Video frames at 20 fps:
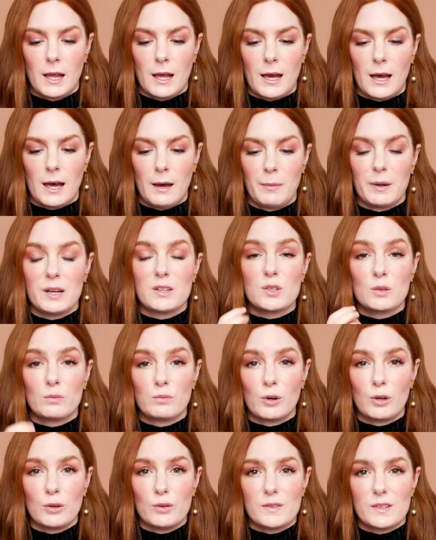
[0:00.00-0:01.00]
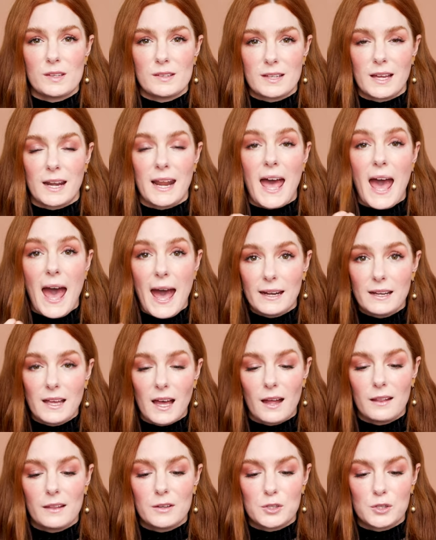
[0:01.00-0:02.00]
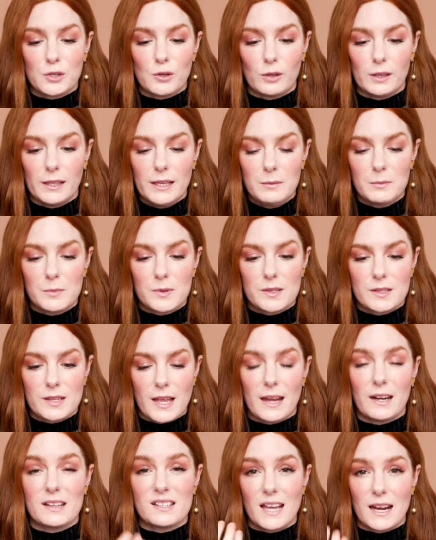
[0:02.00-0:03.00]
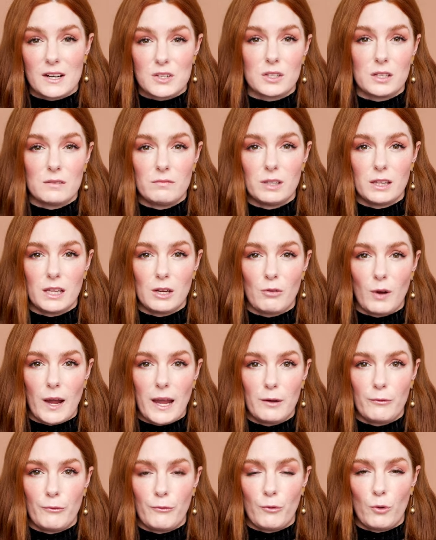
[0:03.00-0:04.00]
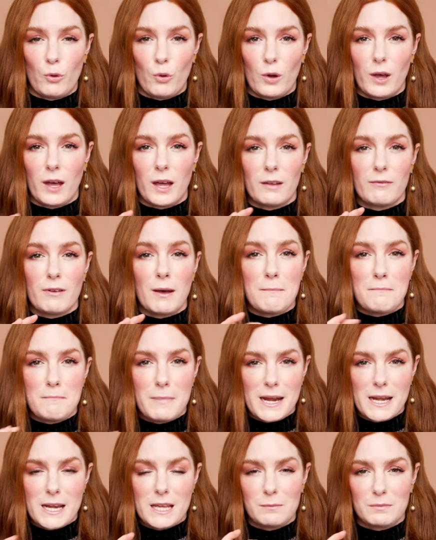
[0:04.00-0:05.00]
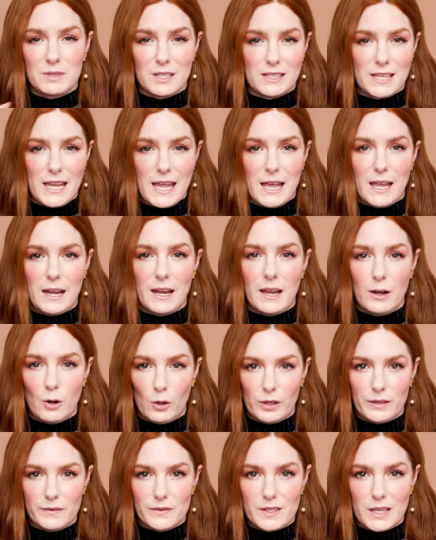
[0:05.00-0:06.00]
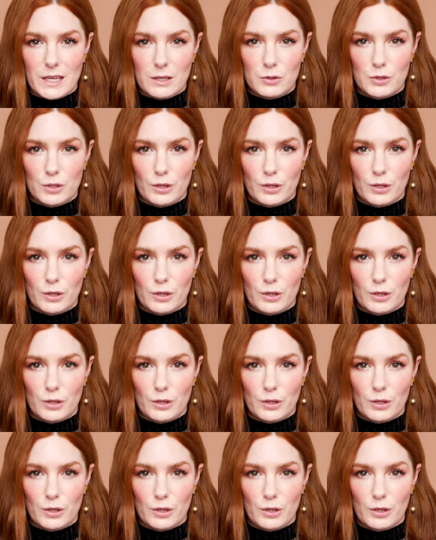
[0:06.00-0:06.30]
Uh, but it's a rose that's going to add colour to your lips and it's actually really great for kind of a medium to tan and olive skin